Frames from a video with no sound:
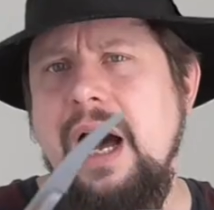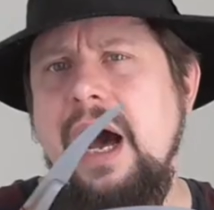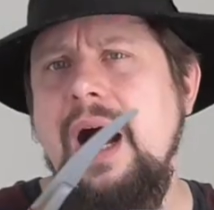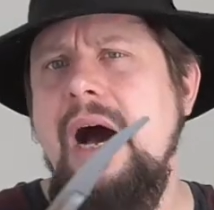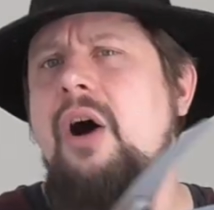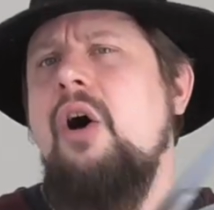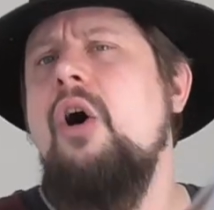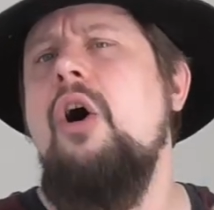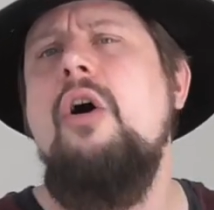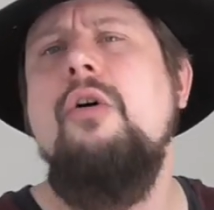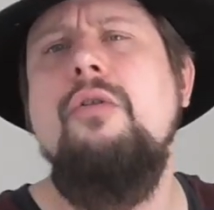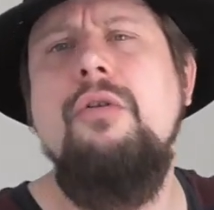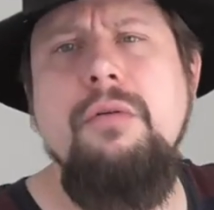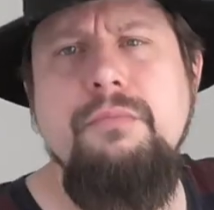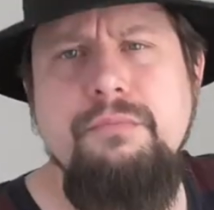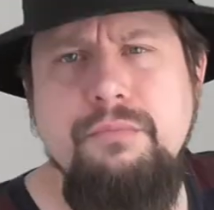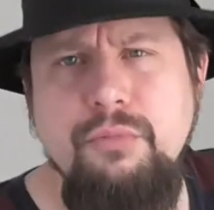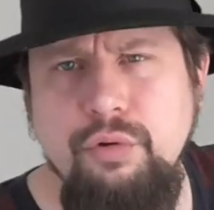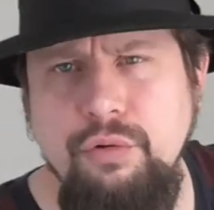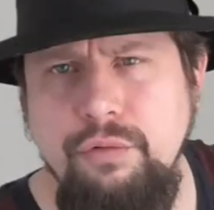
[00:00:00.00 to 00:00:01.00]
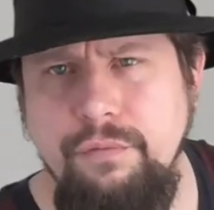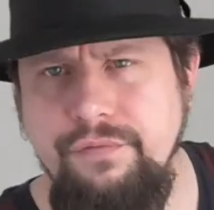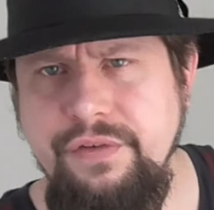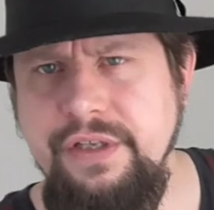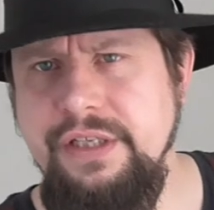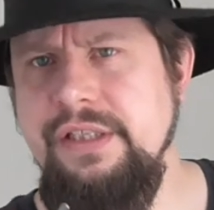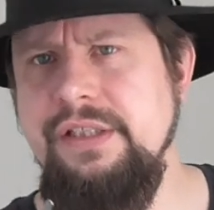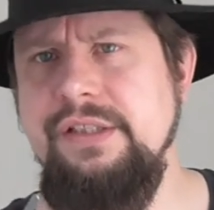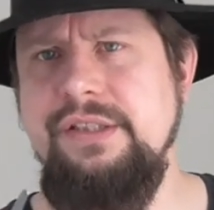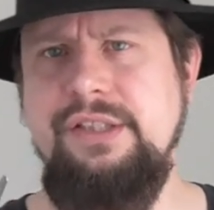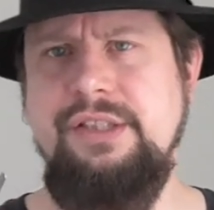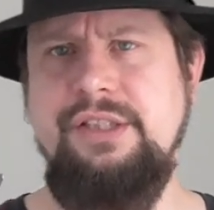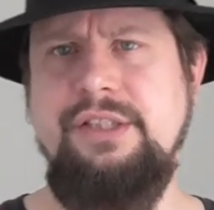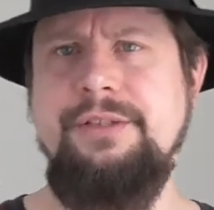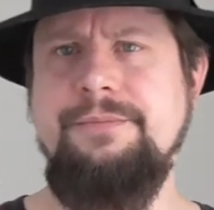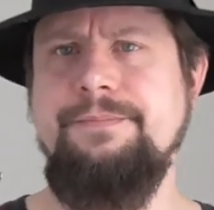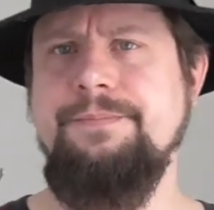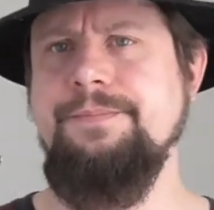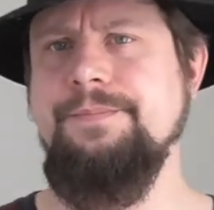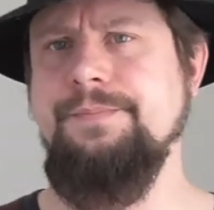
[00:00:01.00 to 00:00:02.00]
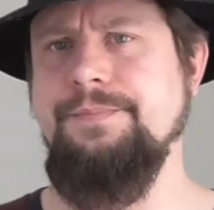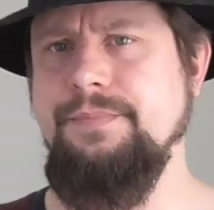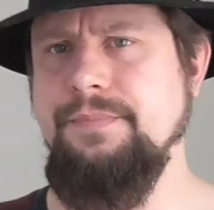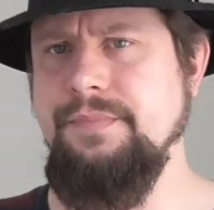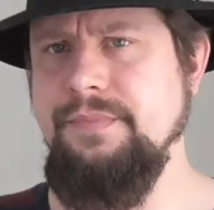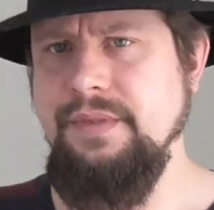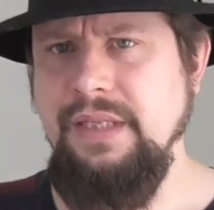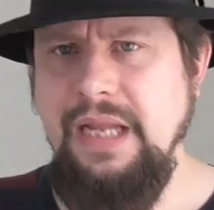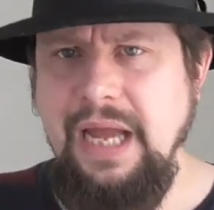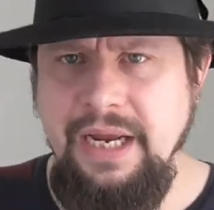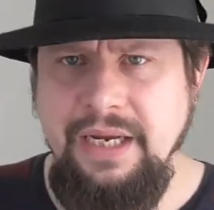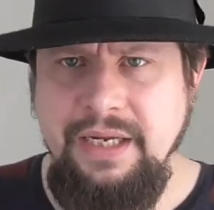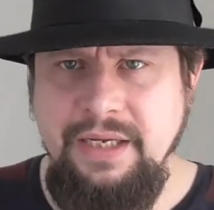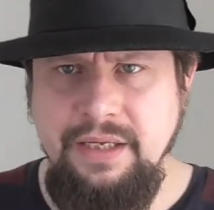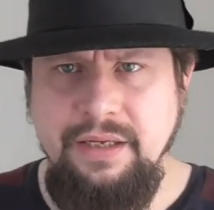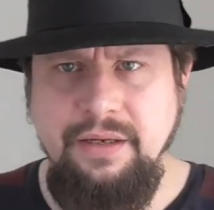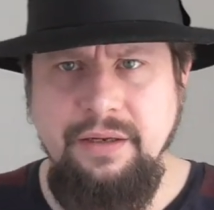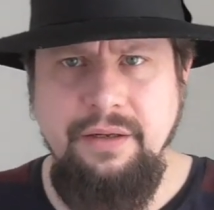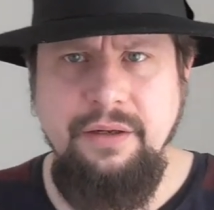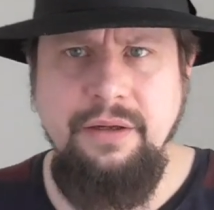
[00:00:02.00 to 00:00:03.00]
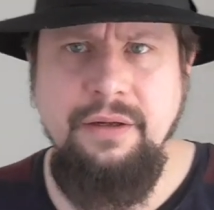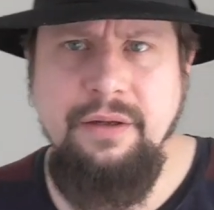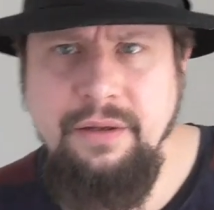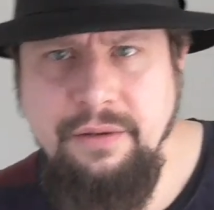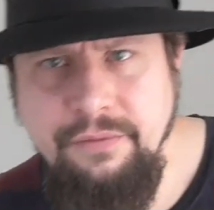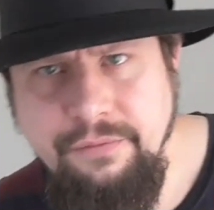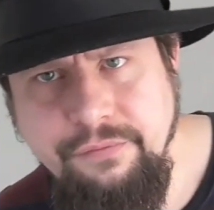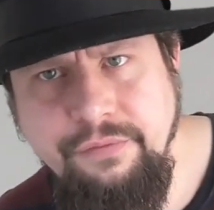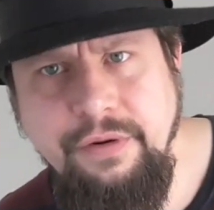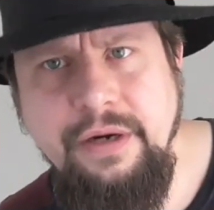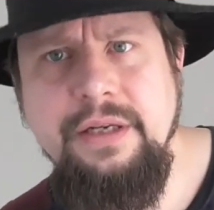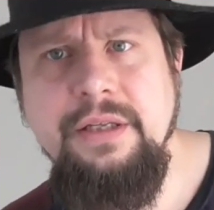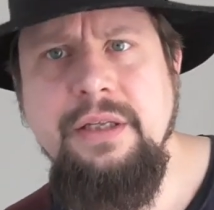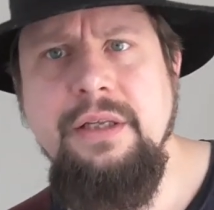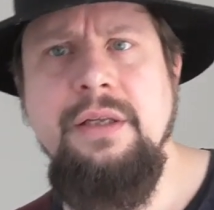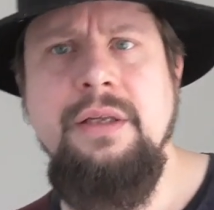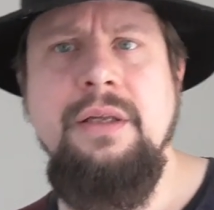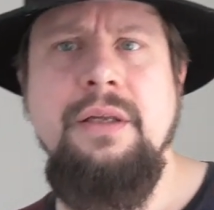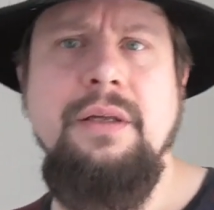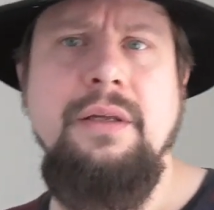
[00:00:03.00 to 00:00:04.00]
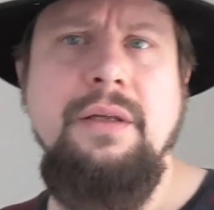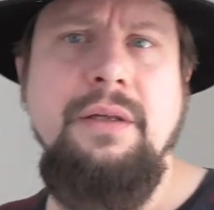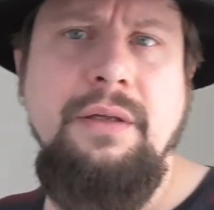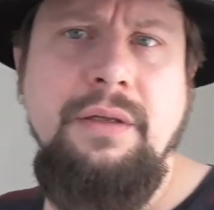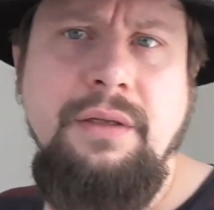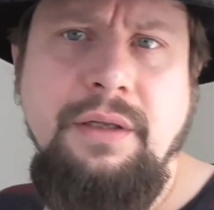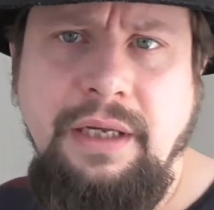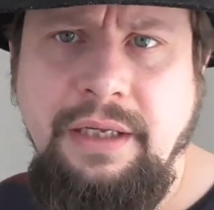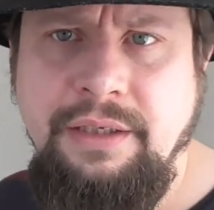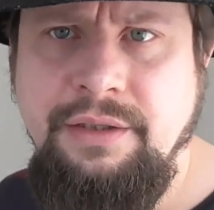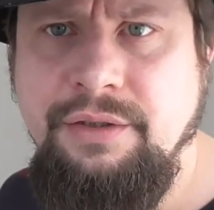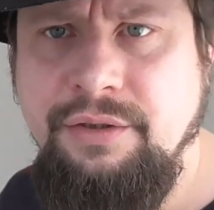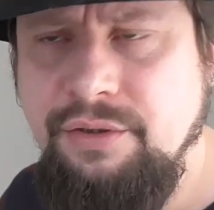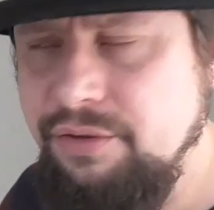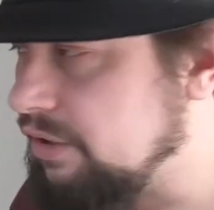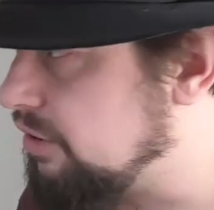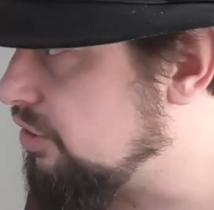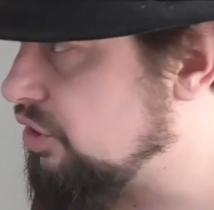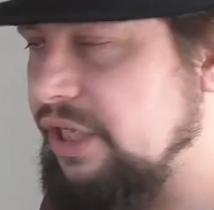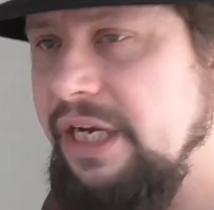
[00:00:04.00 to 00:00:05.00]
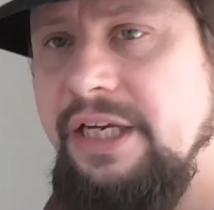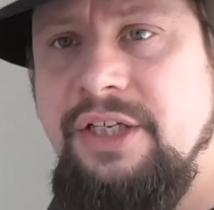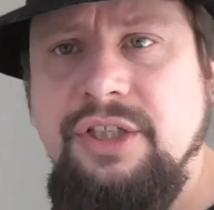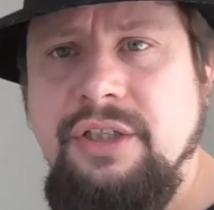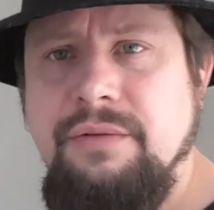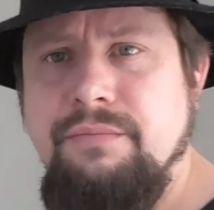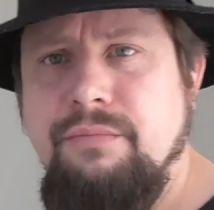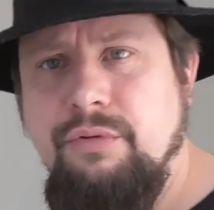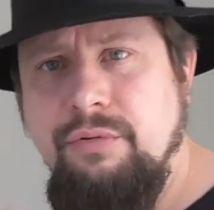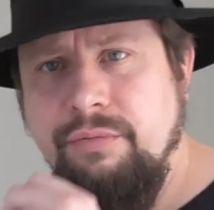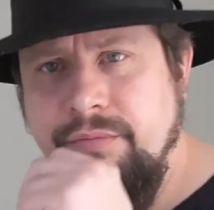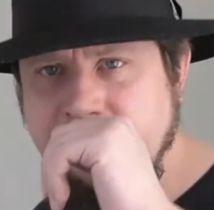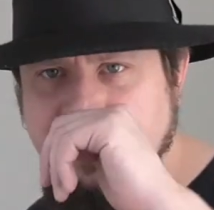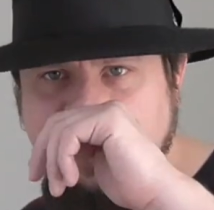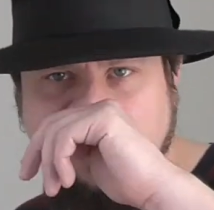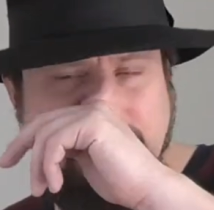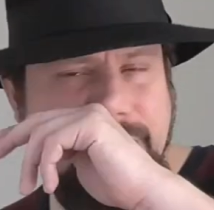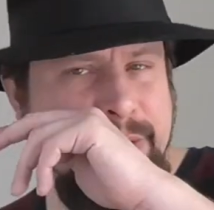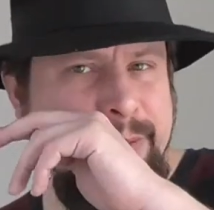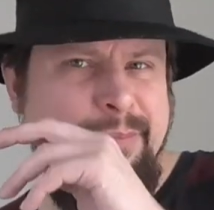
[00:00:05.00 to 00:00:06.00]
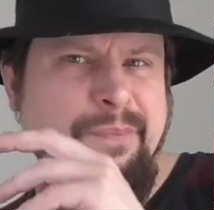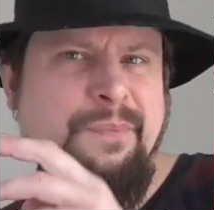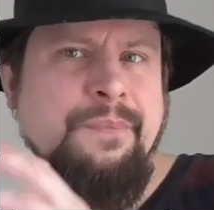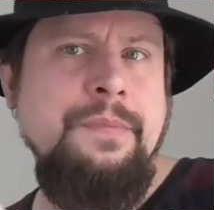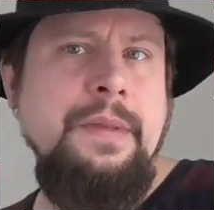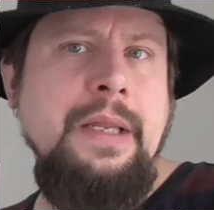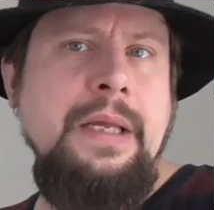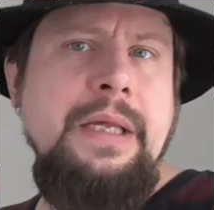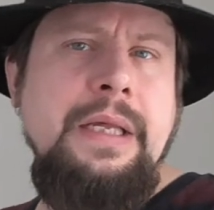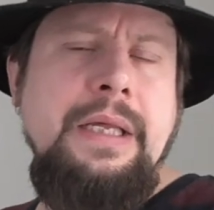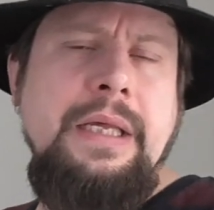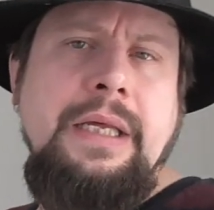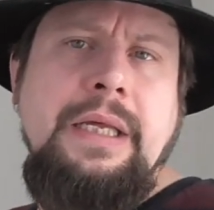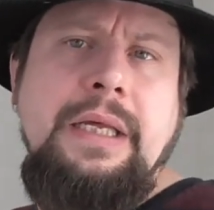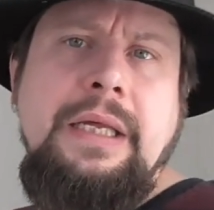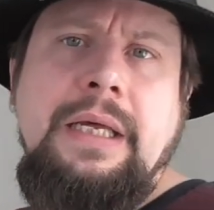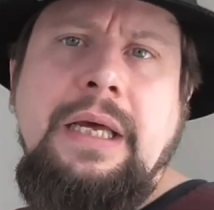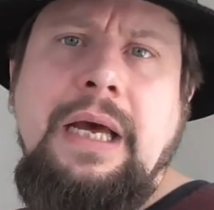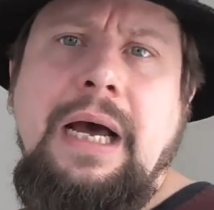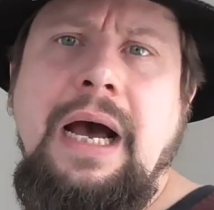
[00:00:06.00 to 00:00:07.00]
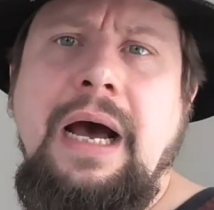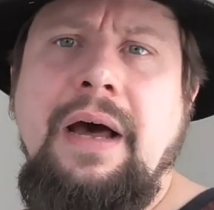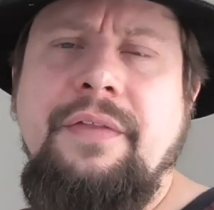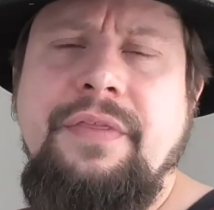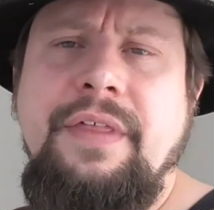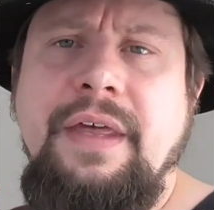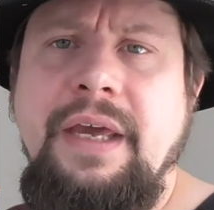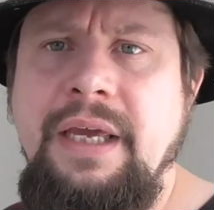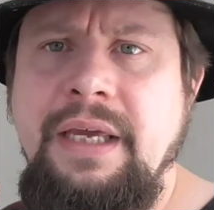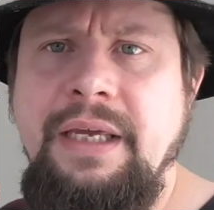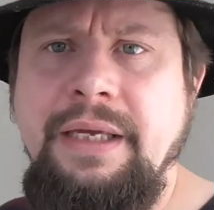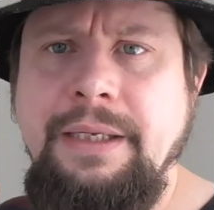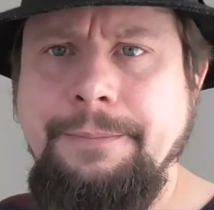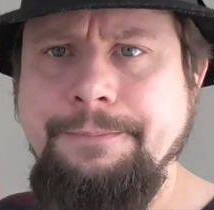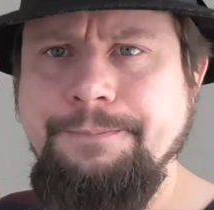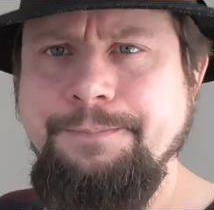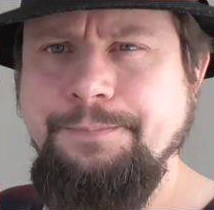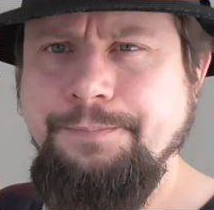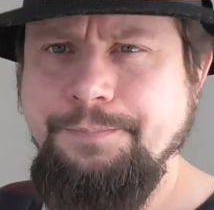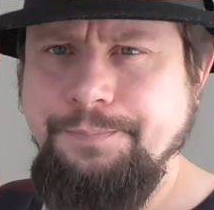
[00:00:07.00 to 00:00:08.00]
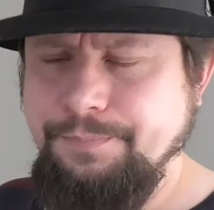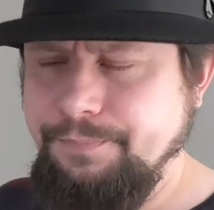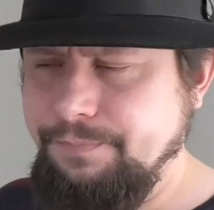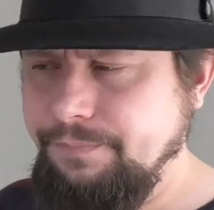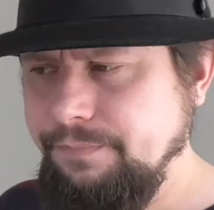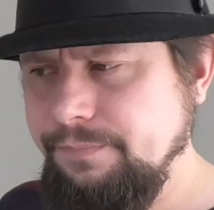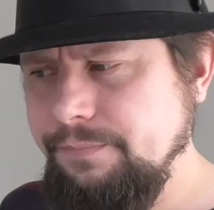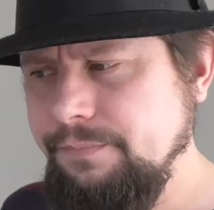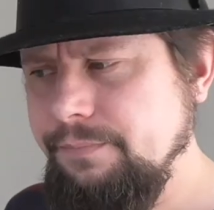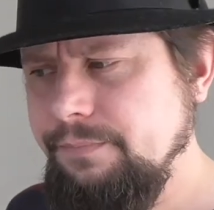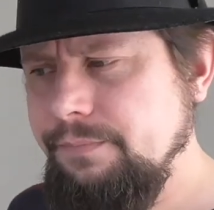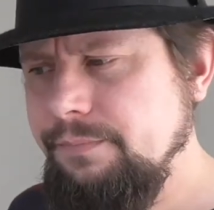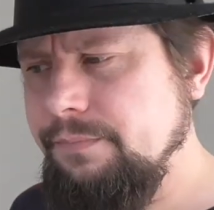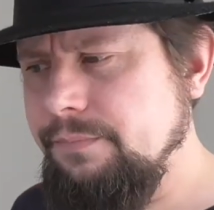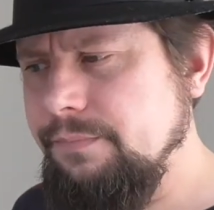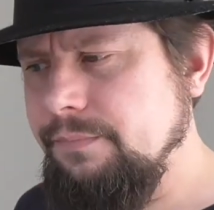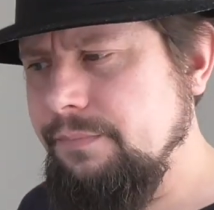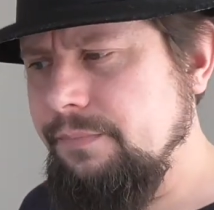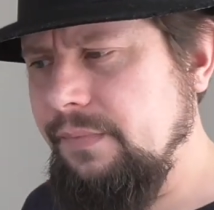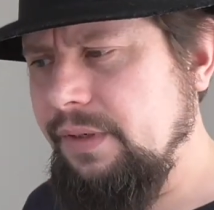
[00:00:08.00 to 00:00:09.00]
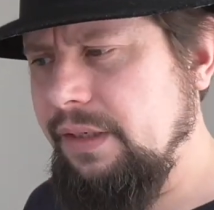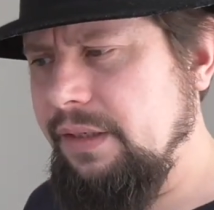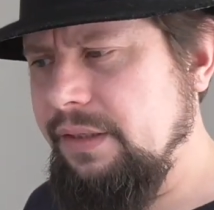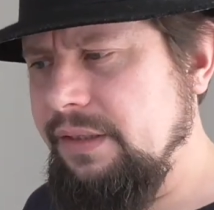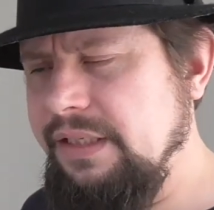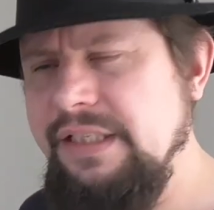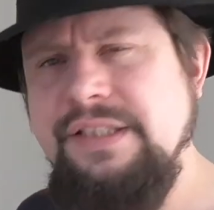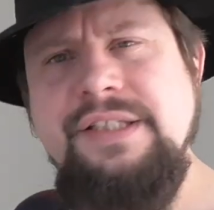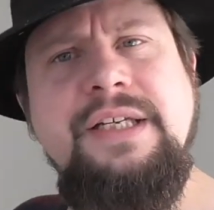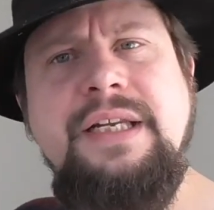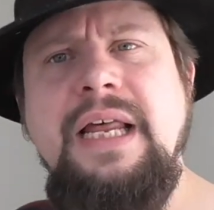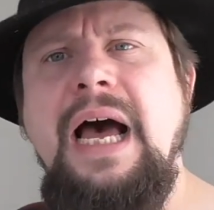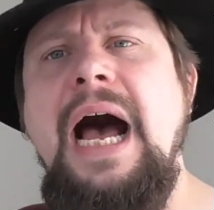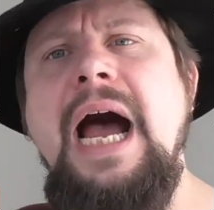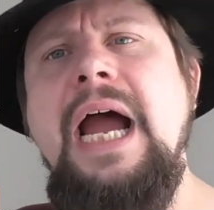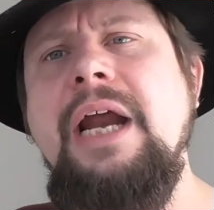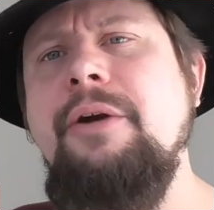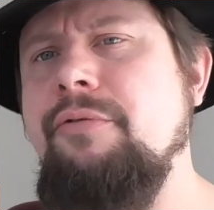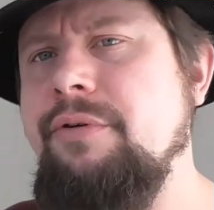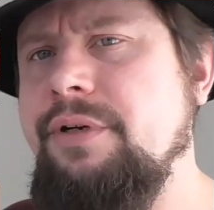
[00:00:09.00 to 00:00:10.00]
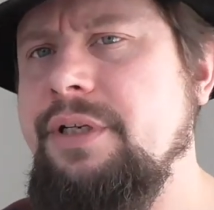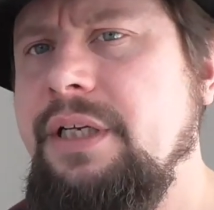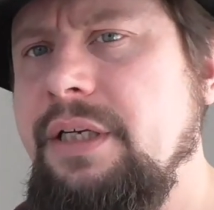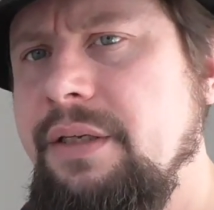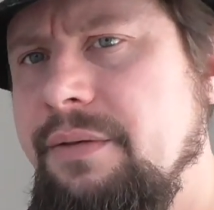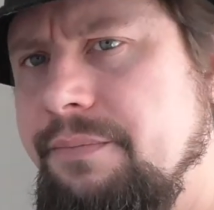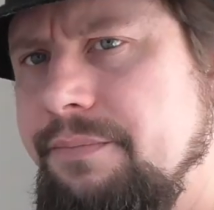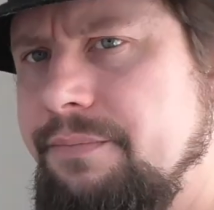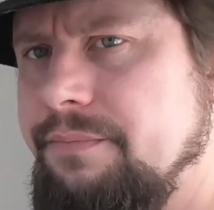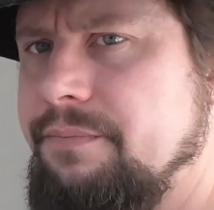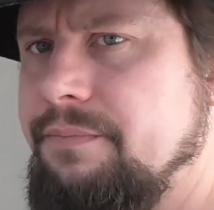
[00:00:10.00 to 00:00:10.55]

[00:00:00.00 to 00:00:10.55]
Are horror movies like Freddy and the Jason movies, are they? Is it irony?